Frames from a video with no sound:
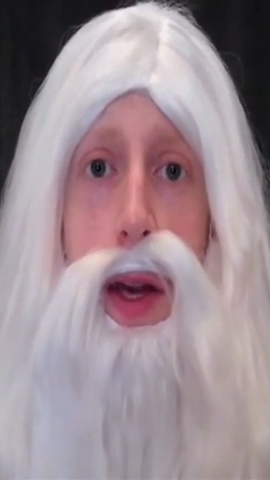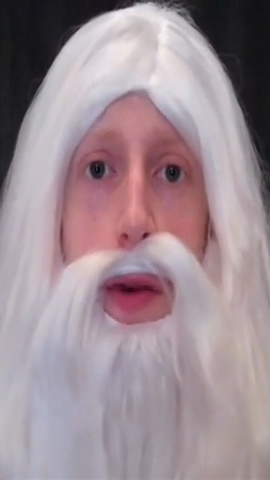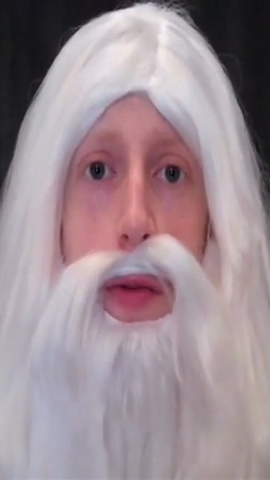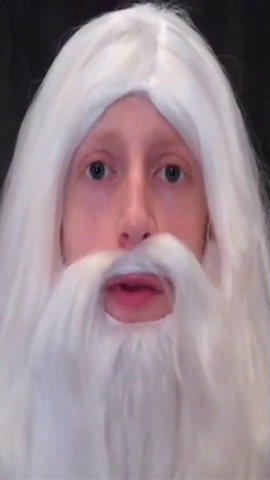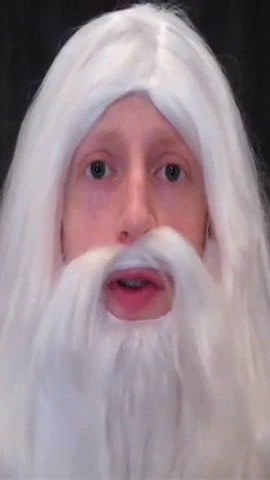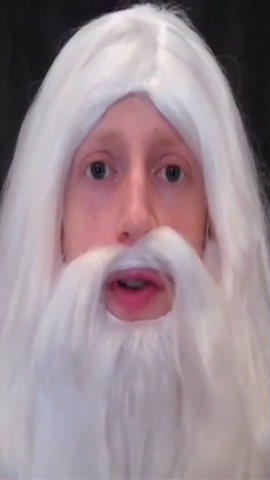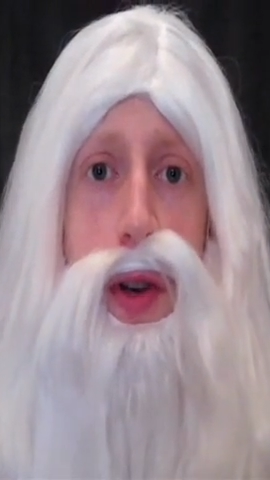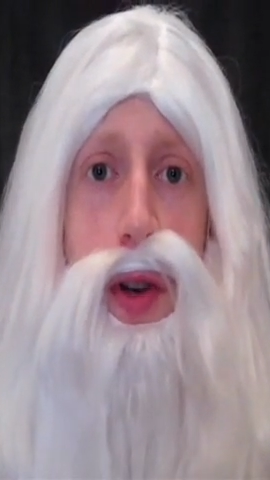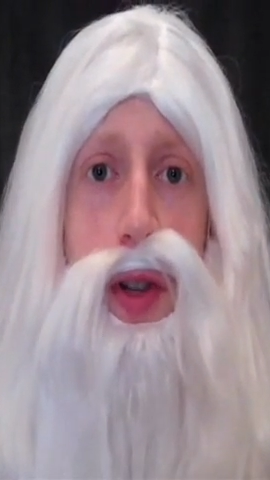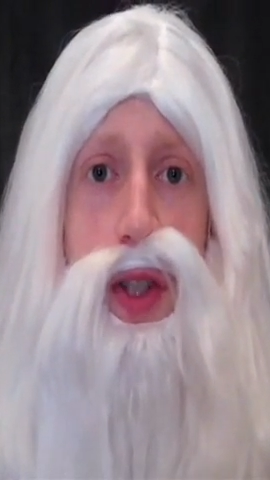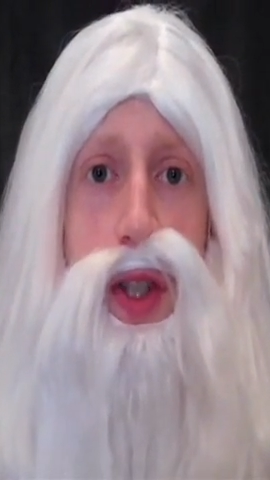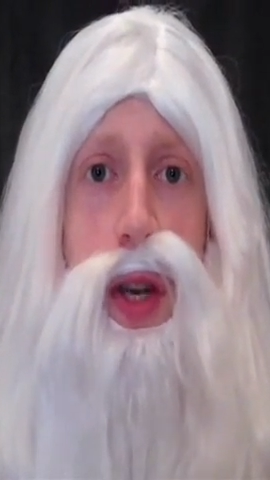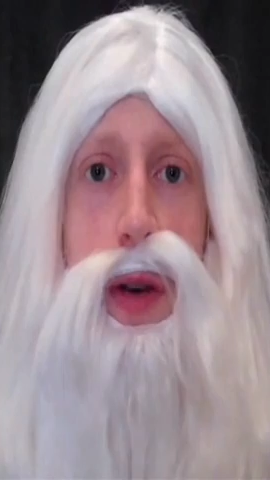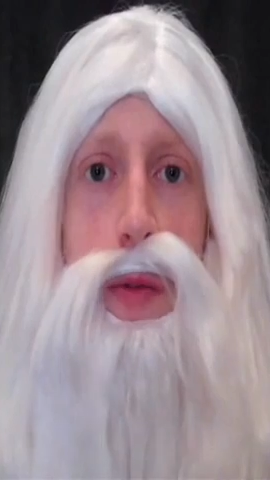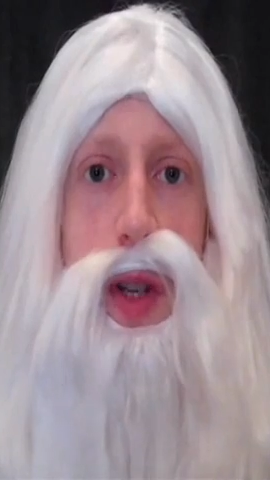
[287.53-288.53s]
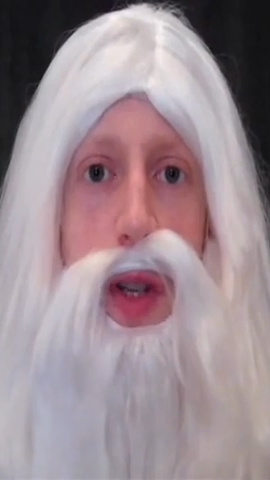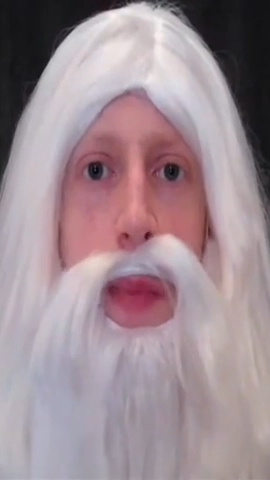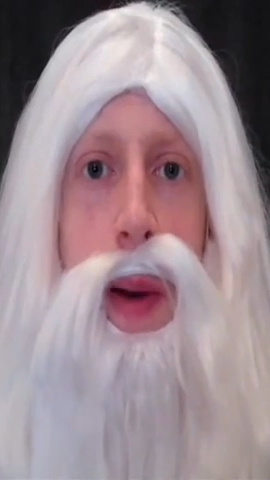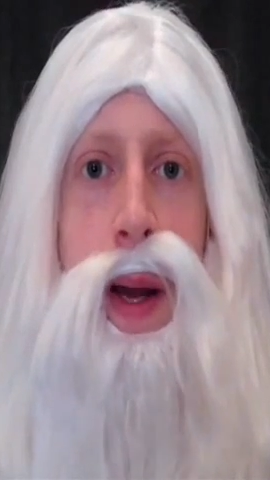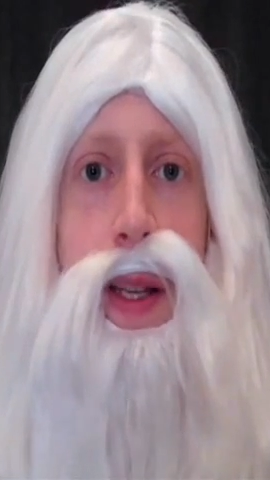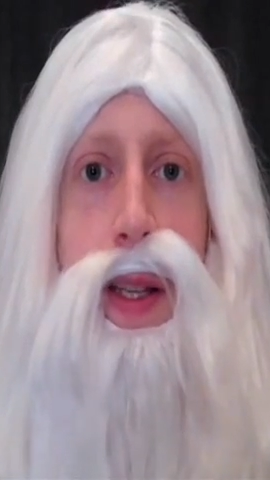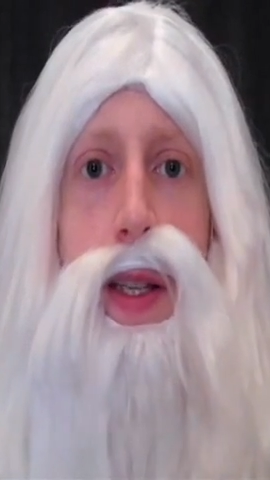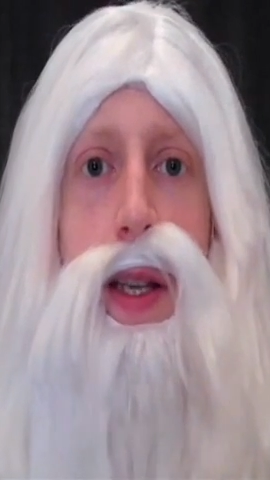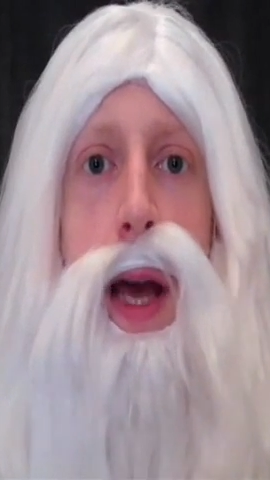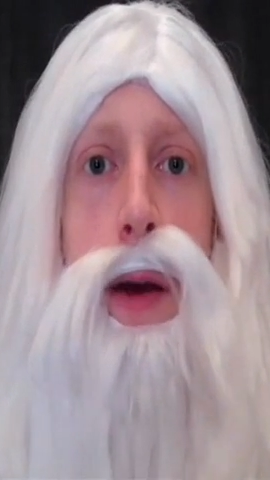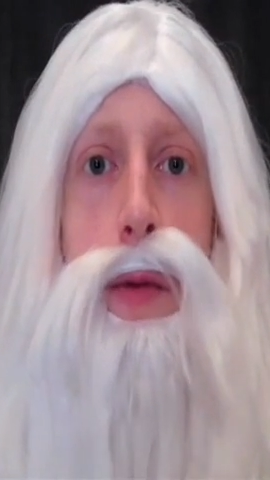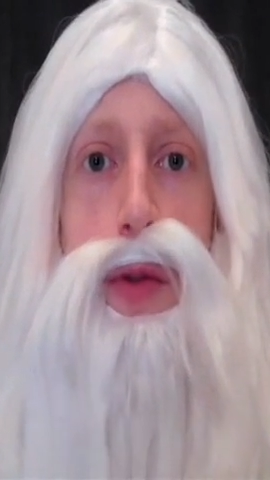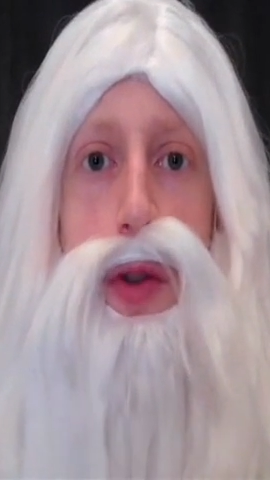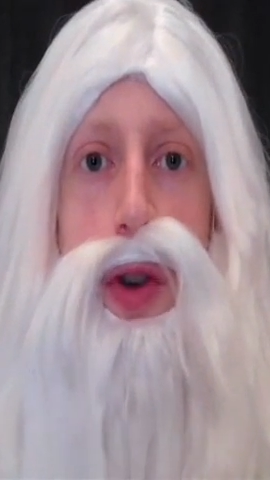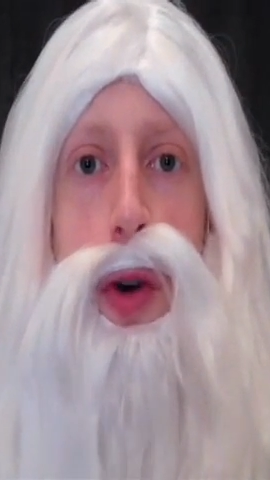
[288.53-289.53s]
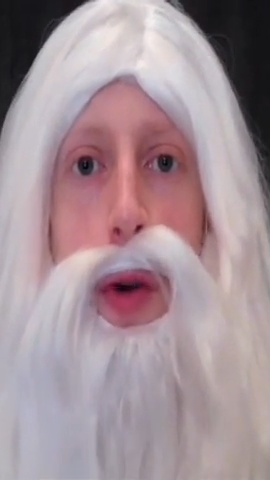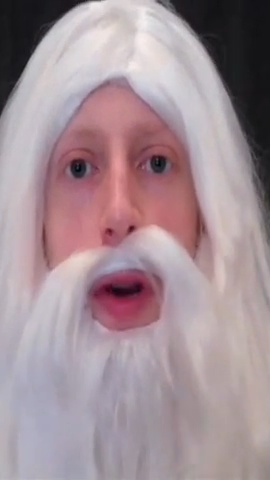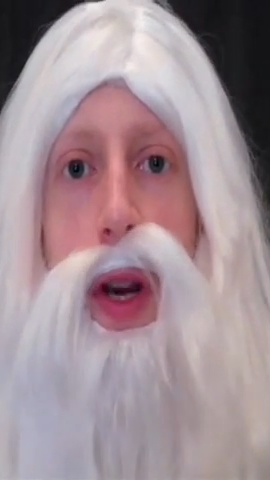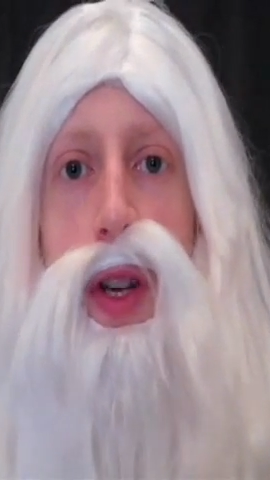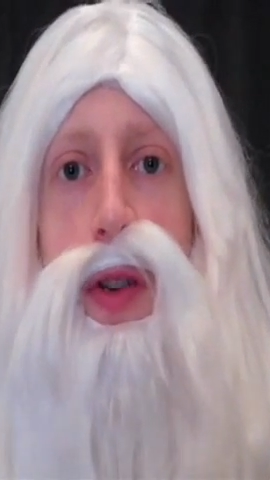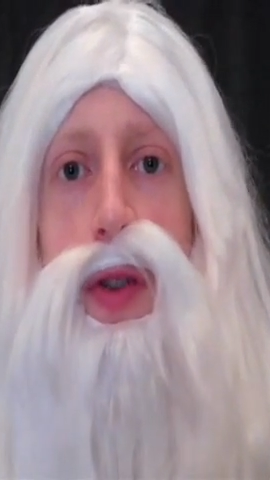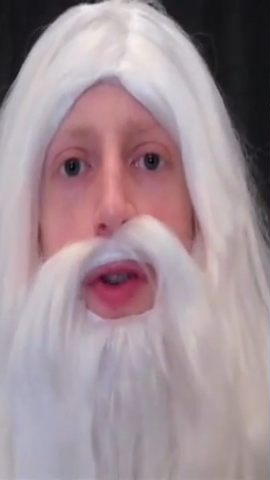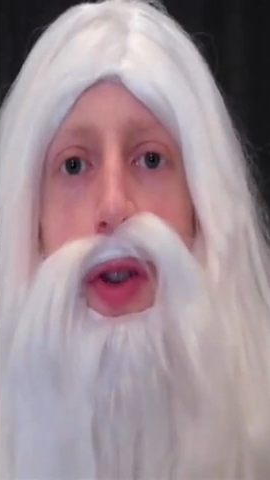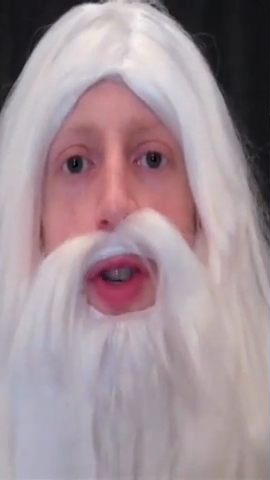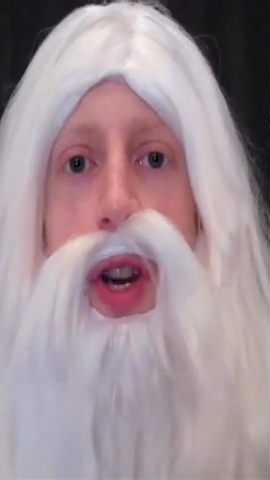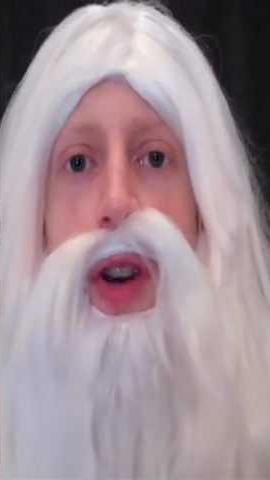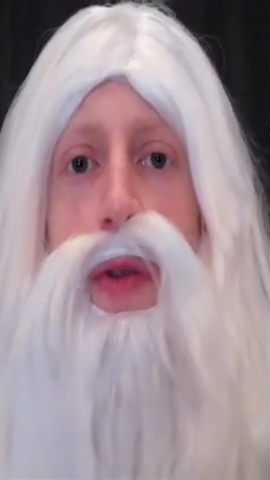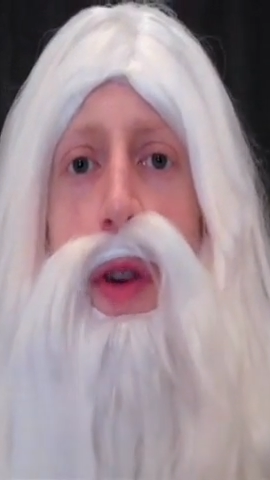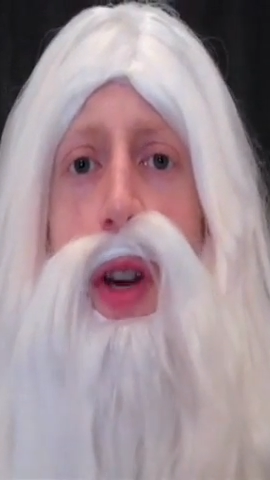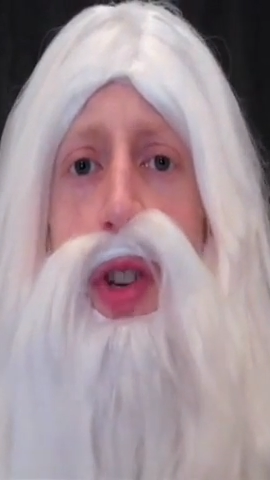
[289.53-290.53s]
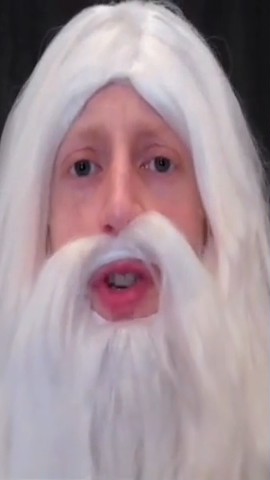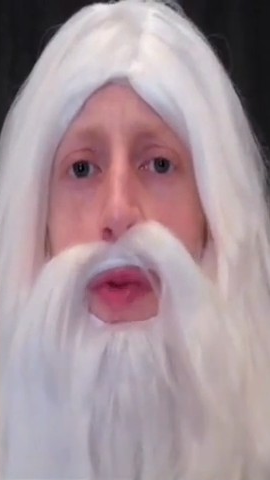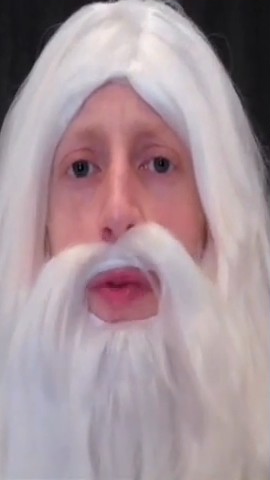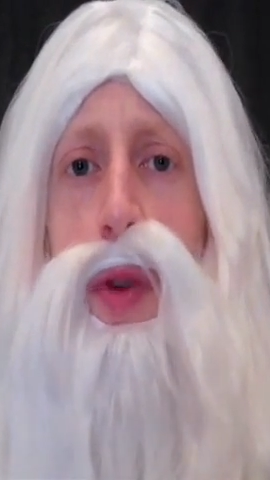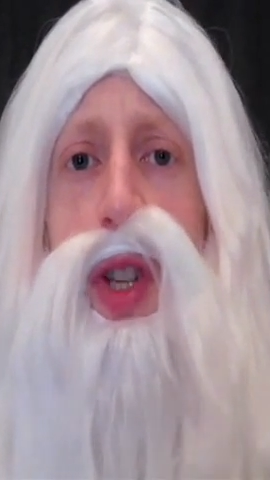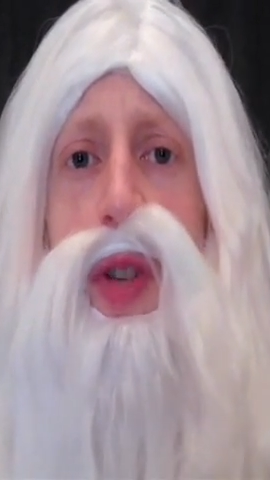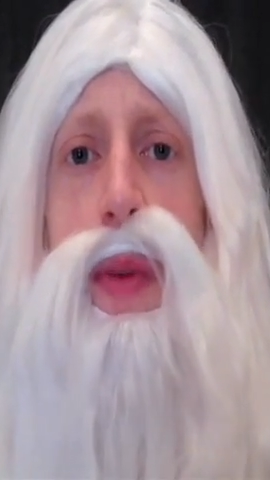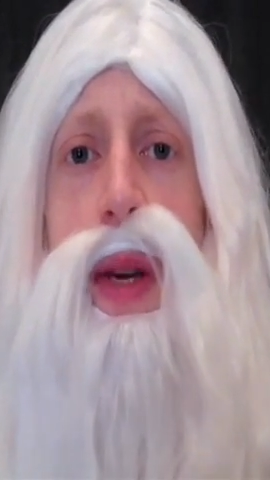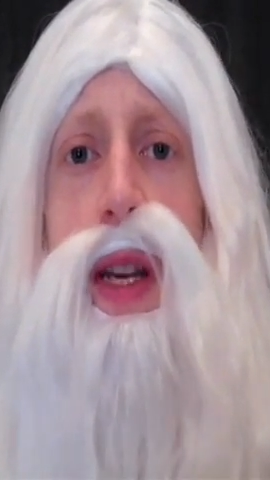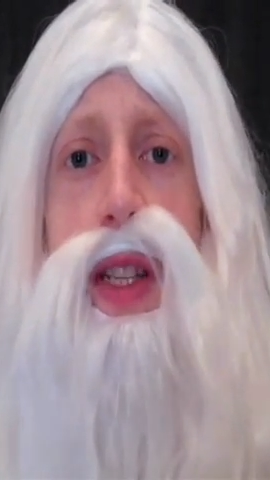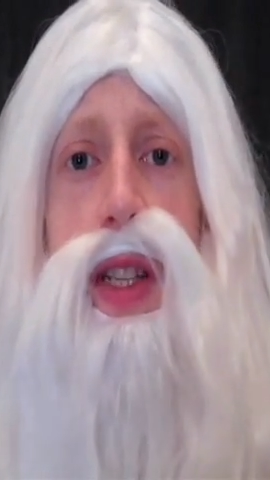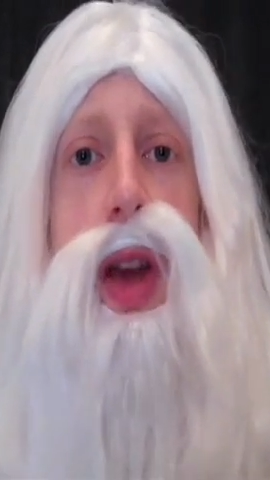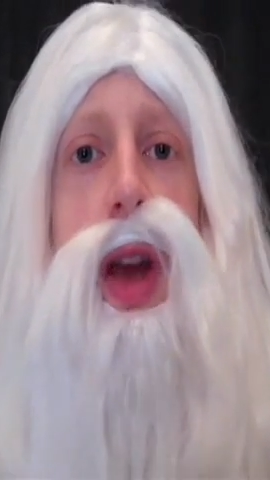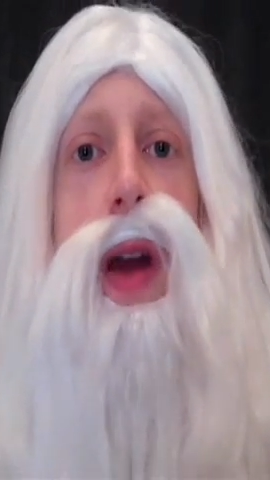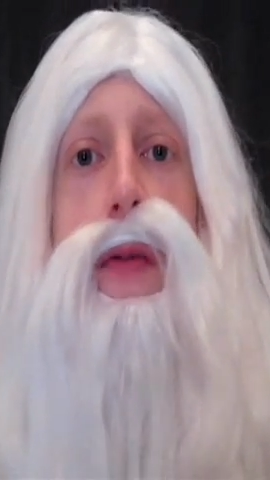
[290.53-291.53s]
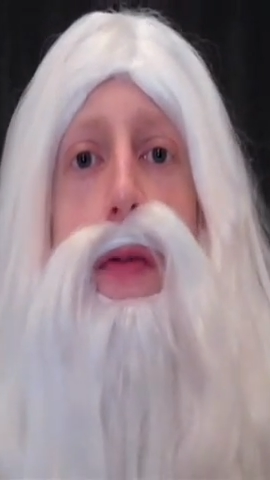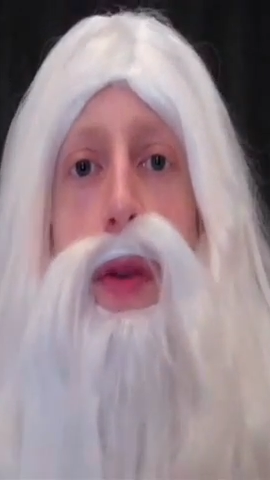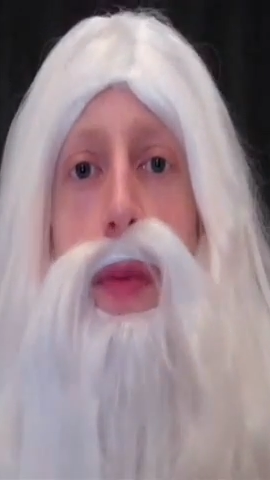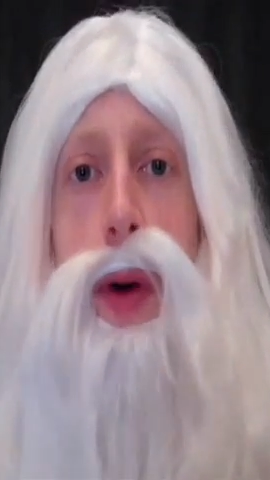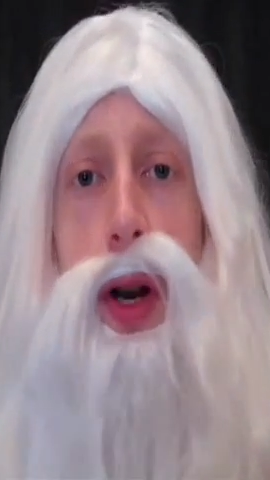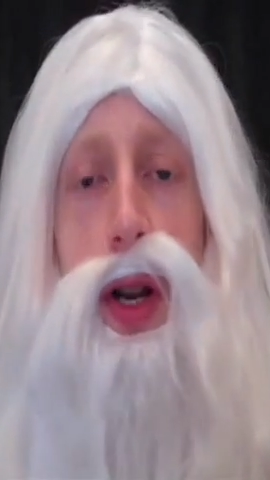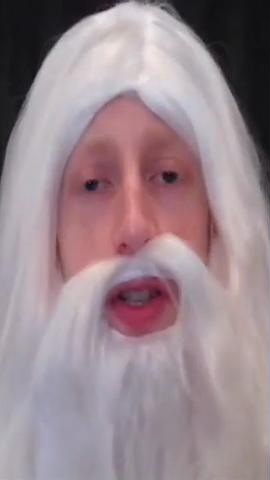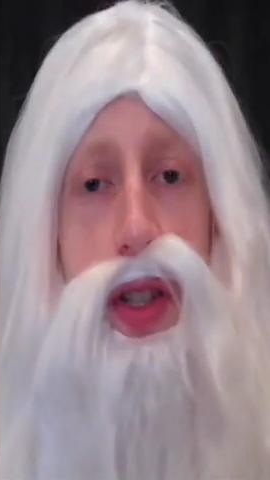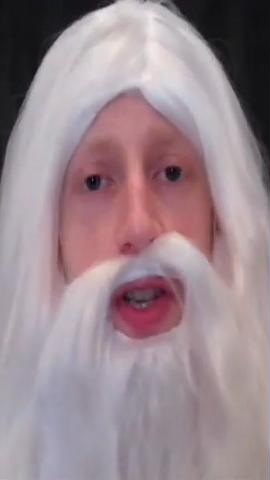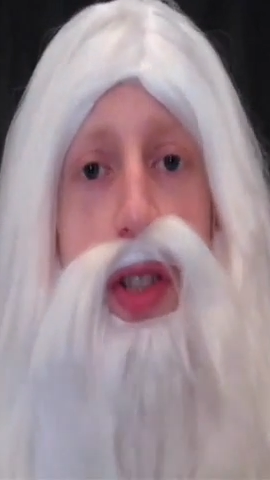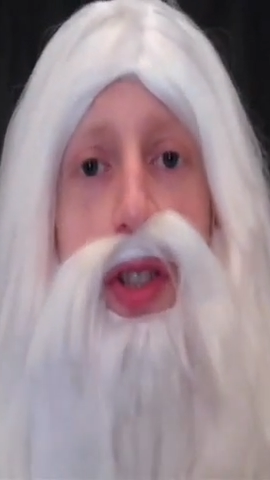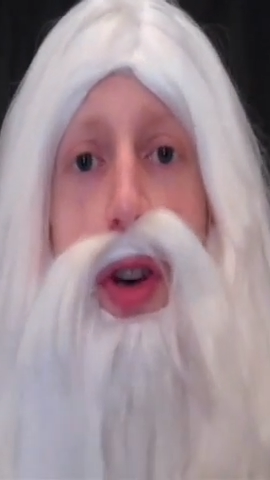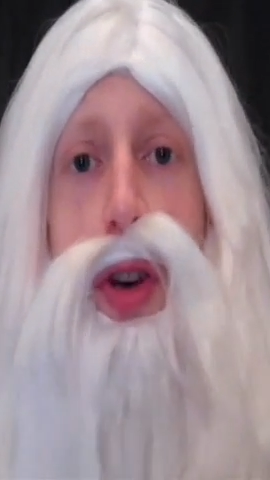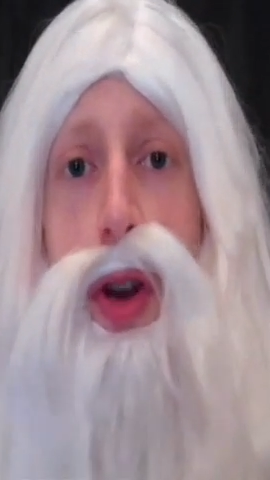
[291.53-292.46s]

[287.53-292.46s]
that original sin was passed down generation to generation, which means everybody's a